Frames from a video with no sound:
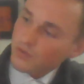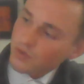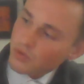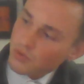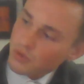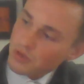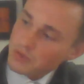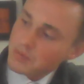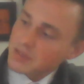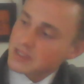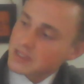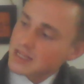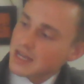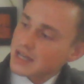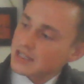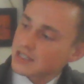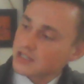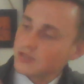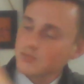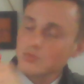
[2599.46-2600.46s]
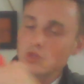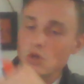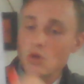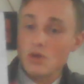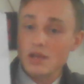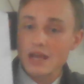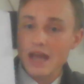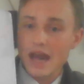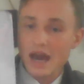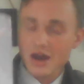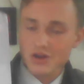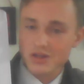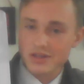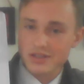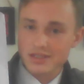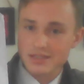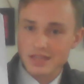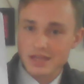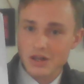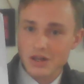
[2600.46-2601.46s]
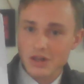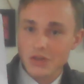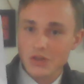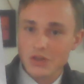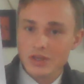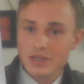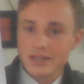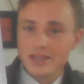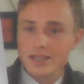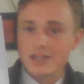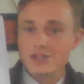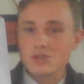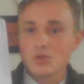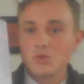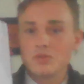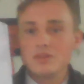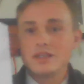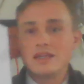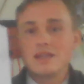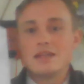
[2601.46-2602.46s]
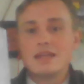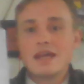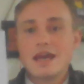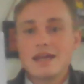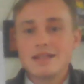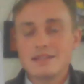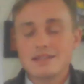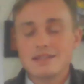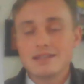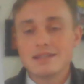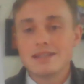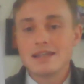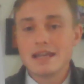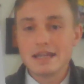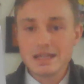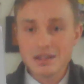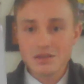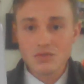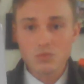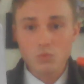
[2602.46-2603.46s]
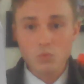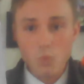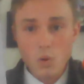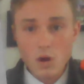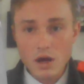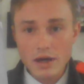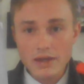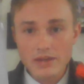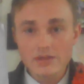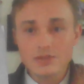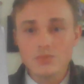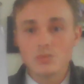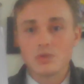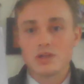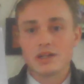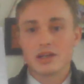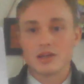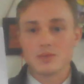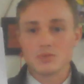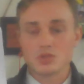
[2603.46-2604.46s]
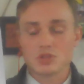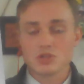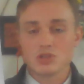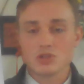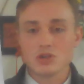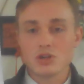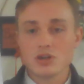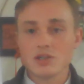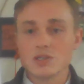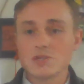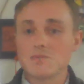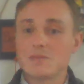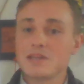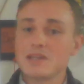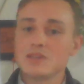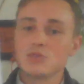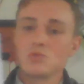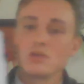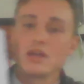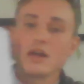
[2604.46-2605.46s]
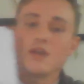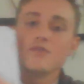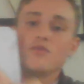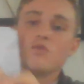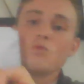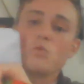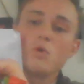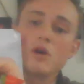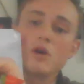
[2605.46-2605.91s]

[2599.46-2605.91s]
3 potassium going out of the cell, is only a net -1 when it comes to charge, because we have